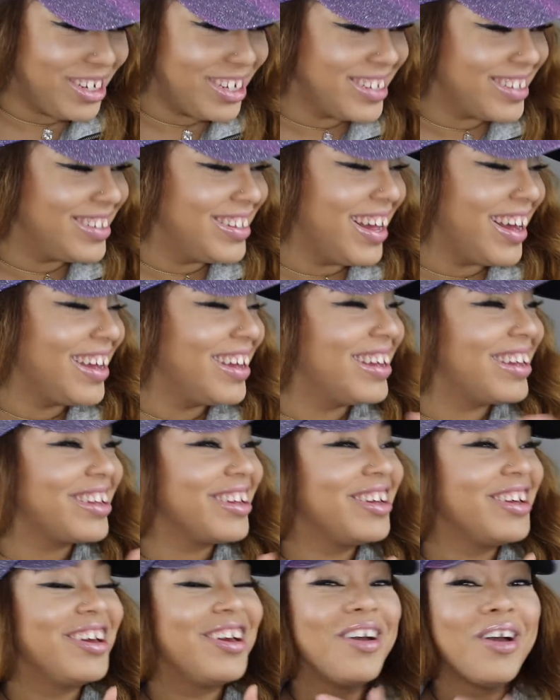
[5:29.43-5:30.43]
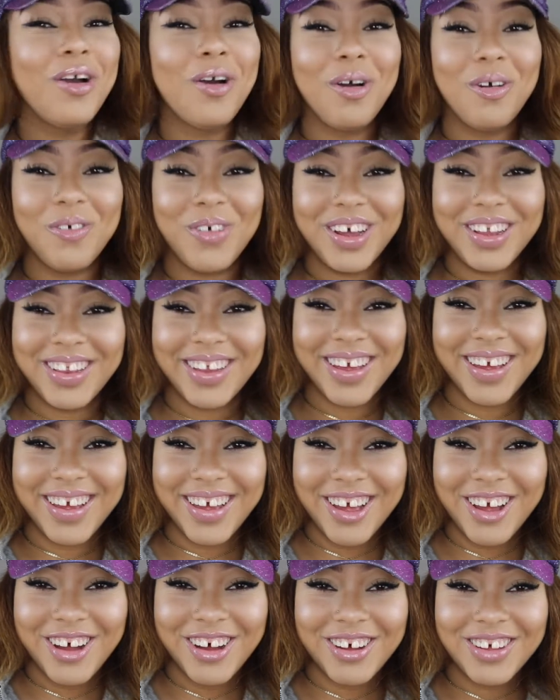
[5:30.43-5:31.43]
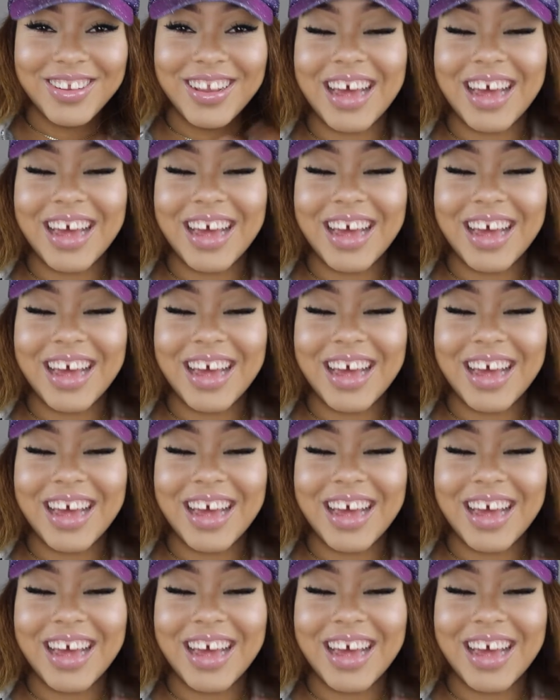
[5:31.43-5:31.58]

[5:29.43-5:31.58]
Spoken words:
just like, what the hell?